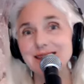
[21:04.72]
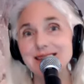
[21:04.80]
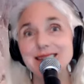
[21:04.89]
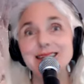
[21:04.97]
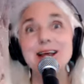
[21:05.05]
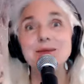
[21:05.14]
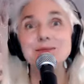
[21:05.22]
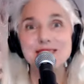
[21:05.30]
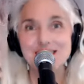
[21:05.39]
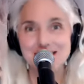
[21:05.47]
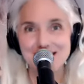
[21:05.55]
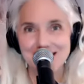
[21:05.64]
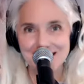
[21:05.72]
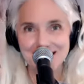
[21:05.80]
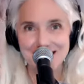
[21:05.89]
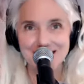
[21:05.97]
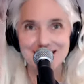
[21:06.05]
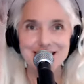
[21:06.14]
condemns,
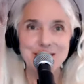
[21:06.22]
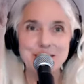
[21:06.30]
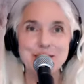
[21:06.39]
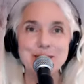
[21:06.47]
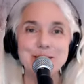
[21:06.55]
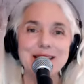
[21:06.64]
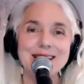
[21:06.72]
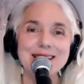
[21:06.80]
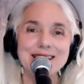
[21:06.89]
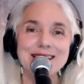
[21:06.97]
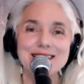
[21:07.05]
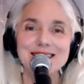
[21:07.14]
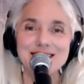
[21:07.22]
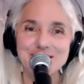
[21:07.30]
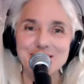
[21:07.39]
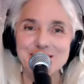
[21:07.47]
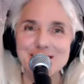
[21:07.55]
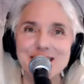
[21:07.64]
you know, humanity as
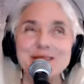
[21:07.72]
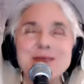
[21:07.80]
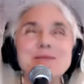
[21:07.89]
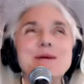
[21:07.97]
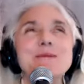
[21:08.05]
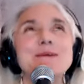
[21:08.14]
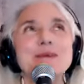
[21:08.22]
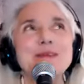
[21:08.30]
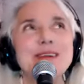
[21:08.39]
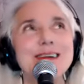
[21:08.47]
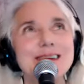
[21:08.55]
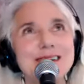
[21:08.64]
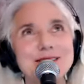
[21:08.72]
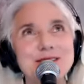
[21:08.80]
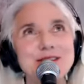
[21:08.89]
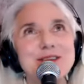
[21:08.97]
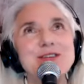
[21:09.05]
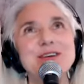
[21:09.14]
sinners. I remember in
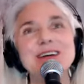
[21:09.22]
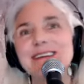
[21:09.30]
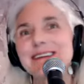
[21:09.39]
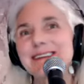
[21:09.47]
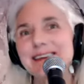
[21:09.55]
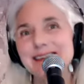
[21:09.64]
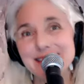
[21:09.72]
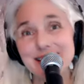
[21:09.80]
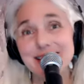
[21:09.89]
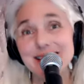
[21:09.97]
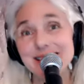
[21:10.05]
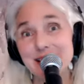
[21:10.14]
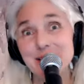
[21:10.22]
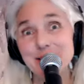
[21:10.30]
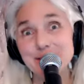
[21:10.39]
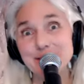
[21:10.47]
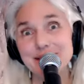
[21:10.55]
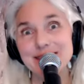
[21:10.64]
first grade, the nuns kind of
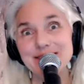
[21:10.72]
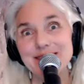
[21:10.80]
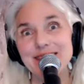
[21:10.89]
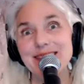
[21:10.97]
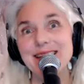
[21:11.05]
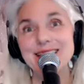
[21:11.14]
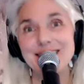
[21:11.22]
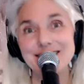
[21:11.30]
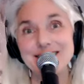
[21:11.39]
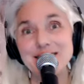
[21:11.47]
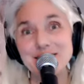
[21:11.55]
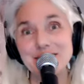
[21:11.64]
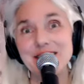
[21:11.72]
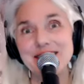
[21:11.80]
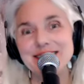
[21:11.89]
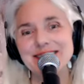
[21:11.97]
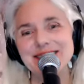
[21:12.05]
scared me with that idea of God.